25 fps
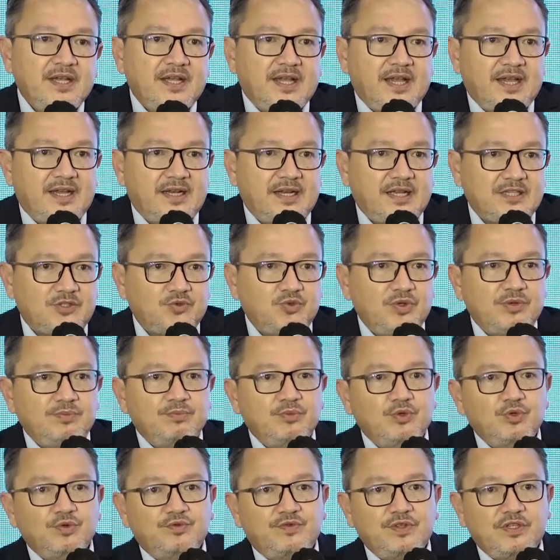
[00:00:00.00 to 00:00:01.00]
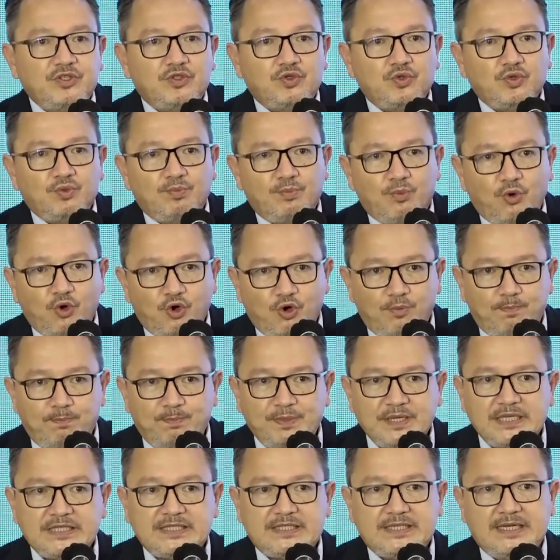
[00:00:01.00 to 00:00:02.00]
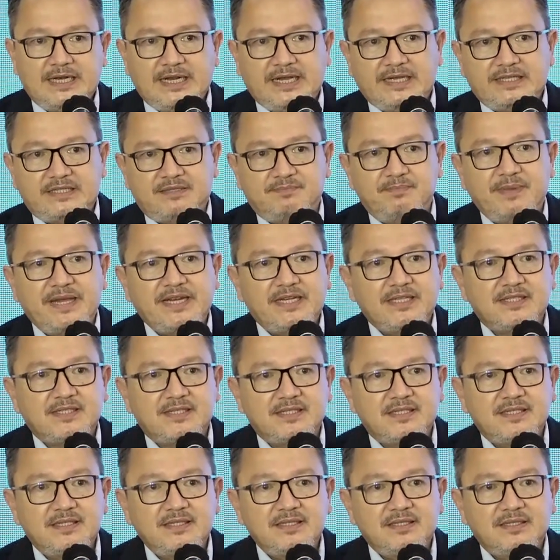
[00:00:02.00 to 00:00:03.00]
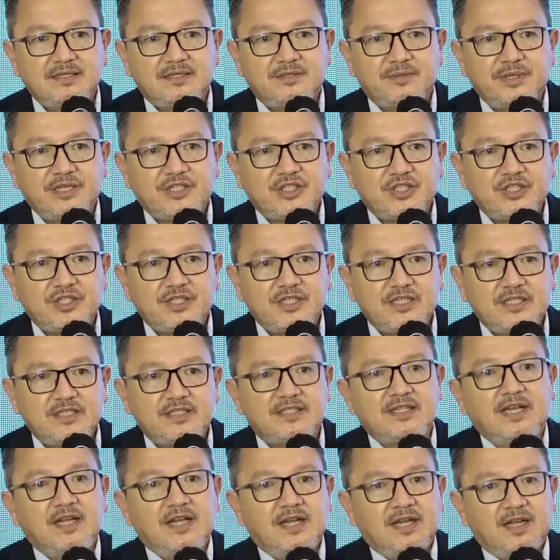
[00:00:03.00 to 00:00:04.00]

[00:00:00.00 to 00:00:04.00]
And as we move into more personalized medicine, the question is,